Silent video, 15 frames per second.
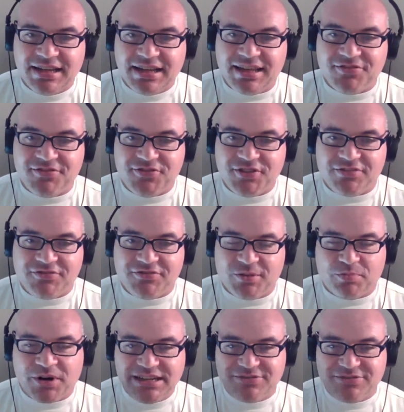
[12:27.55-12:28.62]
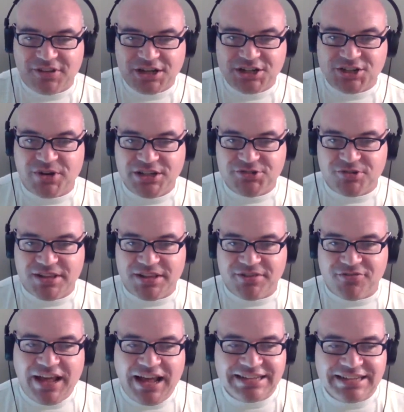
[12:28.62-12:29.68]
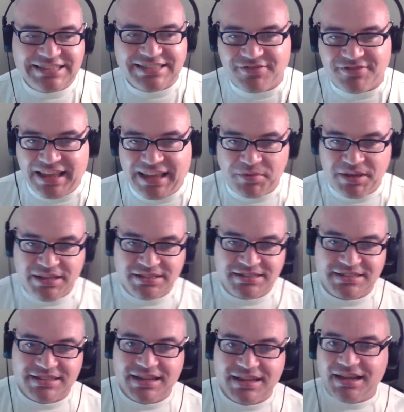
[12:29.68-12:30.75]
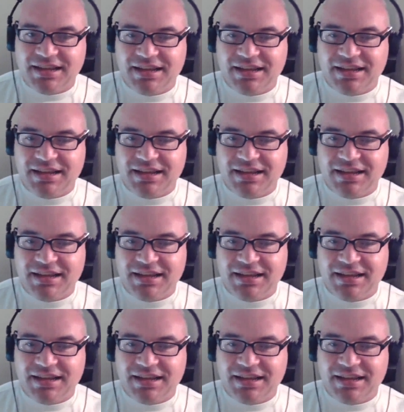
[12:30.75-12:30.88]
If the price fluctuates really fast, if that means